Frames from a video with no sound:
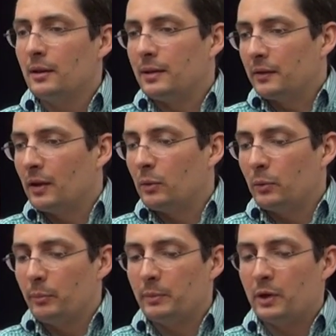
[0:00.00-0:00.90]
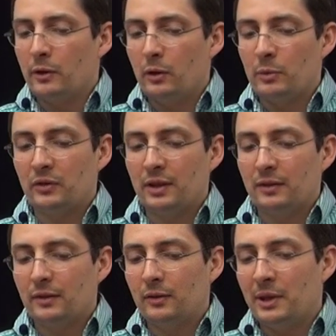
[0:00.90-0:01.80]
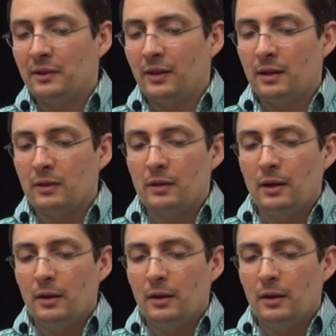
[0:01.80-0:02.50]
And that's how homeostasis is maintained.